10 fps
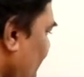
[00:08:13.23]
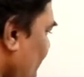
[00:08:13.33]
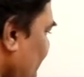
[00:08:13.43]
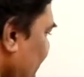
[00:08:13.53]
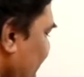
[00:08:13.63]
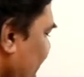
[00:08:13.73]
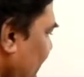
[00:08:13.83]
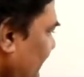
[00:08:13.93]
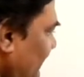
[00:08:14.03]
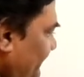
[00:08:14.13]
through this
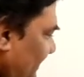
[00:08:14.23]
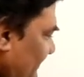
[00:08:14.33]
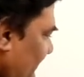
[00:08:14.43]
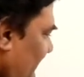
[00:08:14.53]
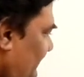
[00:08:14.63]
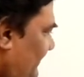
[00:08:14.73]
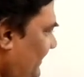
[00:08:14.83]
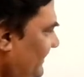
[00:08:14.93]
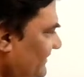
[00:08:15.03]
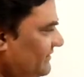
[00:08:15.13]
other pin, the other
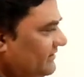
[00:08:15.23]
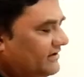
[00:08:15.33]
end.